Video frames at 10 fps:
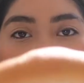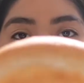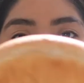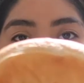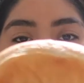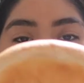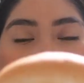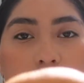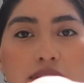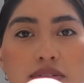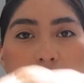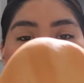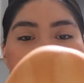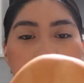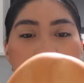small, I don't know,
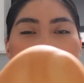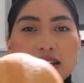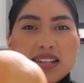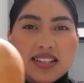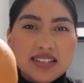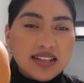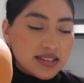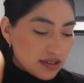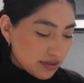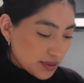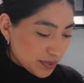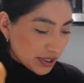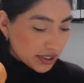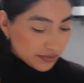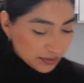tiny size, so it's
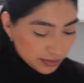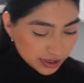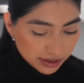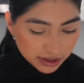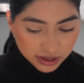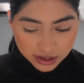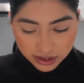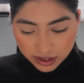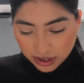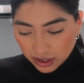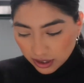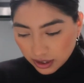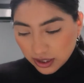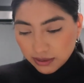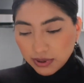pretty good to me.
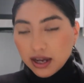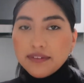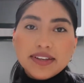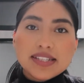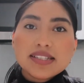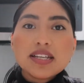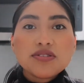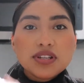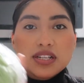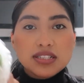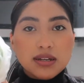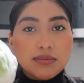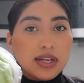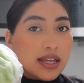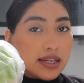Obviously you need
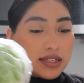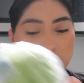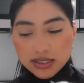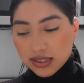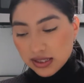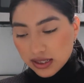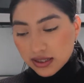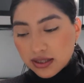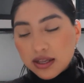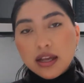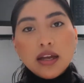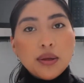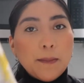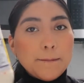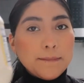some lettuce,
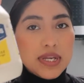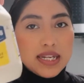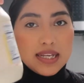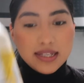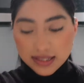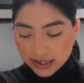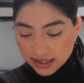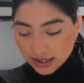mayonnaise,